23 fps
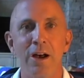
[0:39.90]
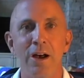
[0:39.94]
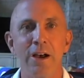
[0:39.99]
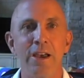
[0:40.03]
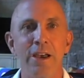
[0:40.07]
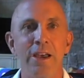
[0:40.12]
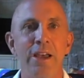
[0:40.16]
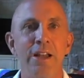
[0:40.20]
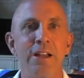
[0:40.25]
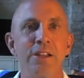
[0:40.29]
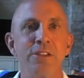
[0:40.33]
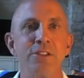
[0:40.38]

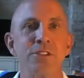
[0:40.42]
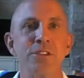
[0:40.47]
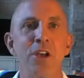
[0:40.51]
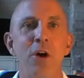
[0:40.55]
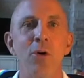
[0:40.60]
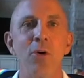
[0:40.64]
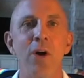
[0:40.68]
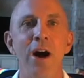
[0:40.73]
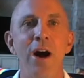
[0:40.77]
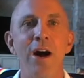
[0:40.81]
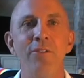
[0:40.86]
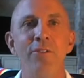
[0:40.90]
It is
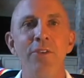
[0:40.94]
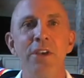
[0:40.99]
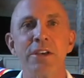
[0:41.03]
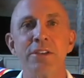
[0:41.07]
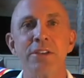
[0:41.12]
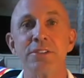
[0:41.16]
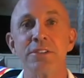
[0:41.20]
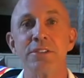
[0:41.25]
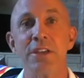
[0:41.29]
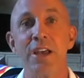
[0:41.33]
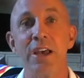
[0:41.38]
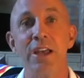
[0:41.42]
so
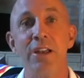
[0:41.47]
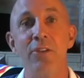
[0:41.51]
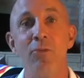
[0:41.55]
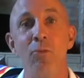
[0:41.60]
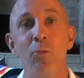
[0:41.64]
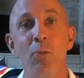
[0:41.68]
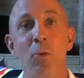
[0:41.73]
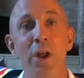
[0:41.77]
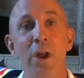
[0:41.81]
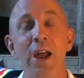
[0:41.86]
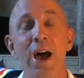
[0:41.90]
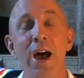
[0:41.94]
obvious. And
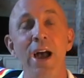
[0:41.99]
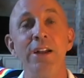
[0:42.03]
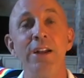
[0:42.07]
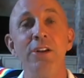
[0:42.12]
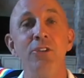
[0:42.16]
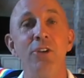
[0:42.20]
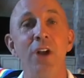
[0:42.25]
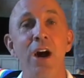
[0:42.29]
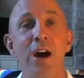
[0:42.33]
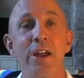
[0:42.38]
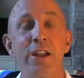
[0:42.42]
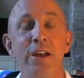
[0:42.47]
what I
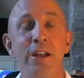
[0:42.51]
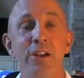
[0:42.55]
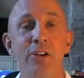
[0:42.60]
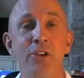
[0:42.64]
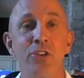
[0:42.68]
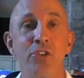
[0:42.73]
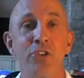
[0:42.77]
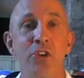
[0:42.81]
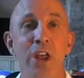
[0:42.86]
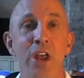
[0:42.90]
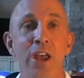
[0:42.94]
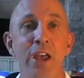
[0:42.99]
do not
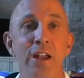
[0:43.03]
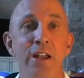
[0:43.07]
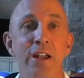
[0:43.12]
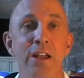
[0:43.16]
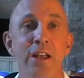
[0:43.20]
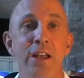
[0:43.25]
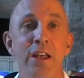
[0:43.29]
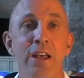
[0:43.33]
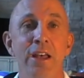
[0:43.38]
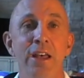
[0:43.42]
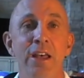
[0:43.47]
understand